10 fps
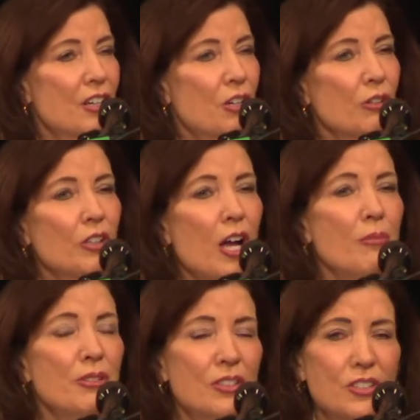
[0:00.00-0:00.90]
who are
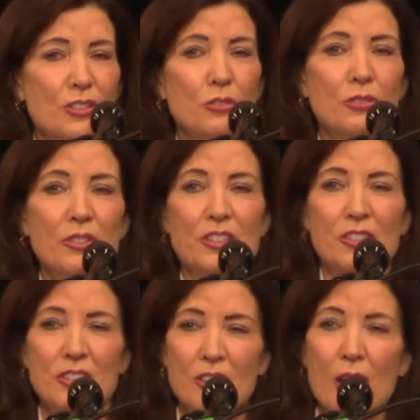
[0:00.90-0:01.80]
coming to school with their
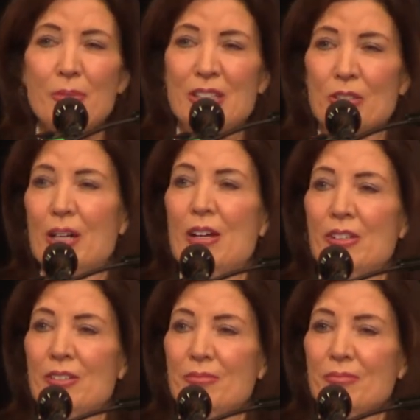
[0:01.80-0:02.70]
tummies
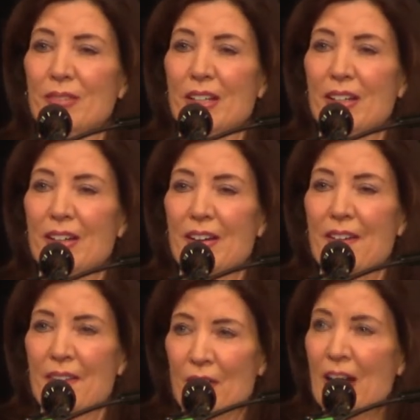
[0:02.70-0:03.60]
growling,
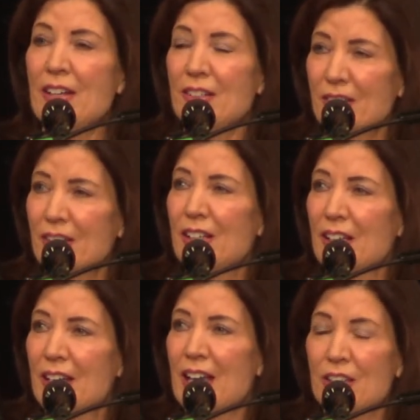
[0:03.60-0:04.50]
right?
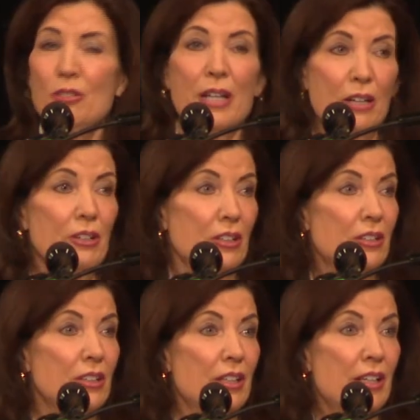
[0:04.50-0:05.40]
And you hear it.
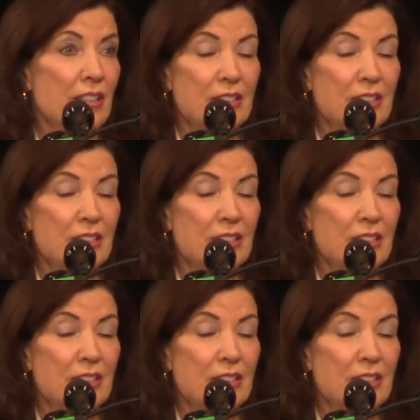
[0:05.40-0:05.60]
And